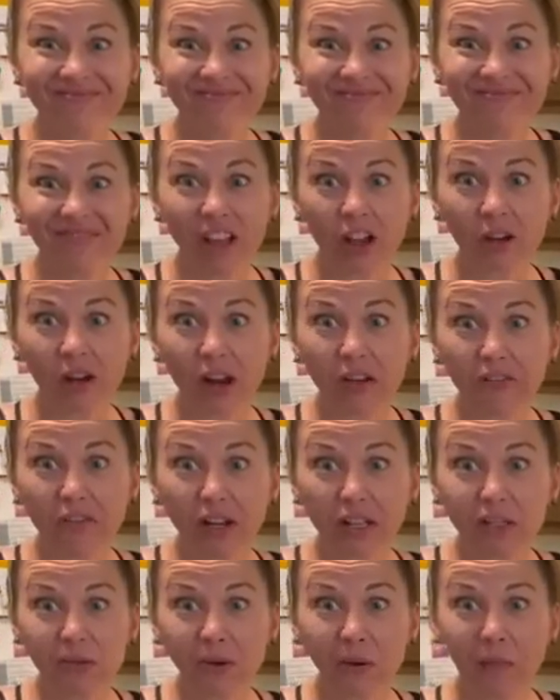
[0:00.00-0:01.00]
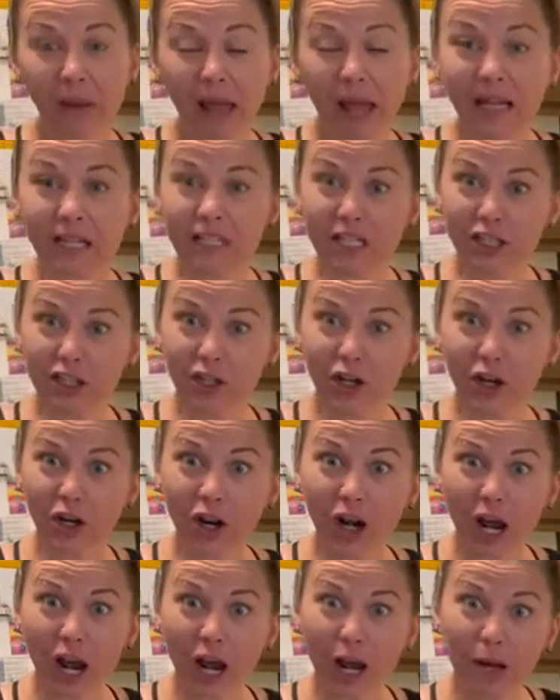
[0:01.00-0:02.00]
All right, friends, we're back. Did your
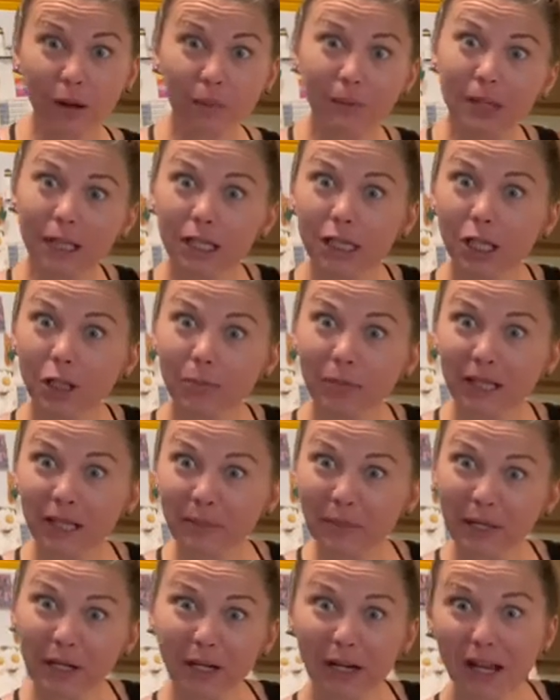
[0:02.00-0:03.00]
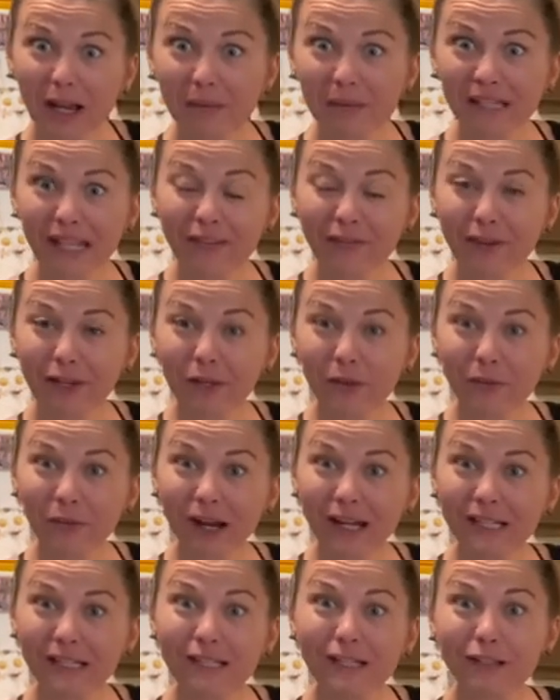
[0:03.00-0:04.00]
little peanut butter cups have a good
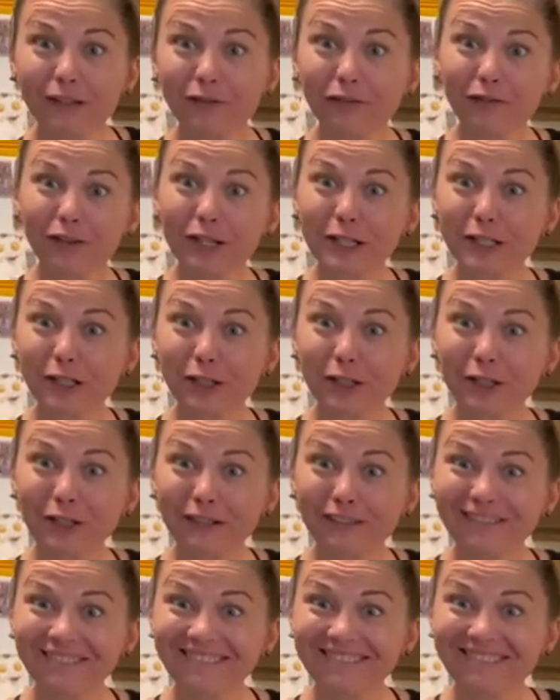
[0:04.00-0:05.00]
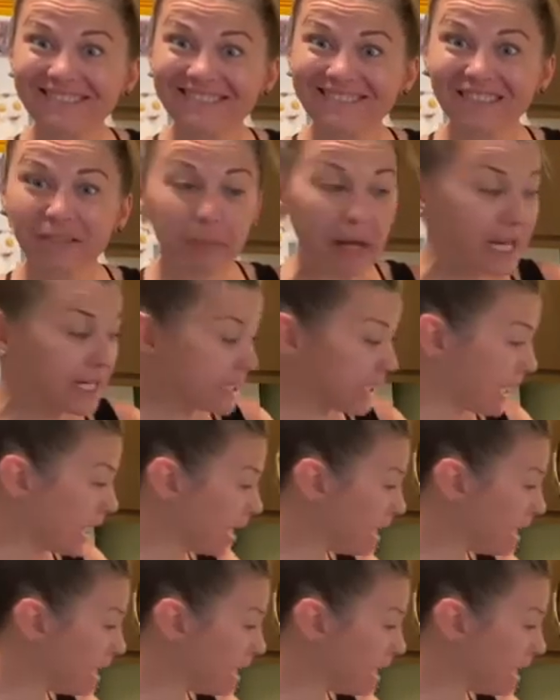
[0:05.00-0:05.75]
rest in the freezer? Mine did.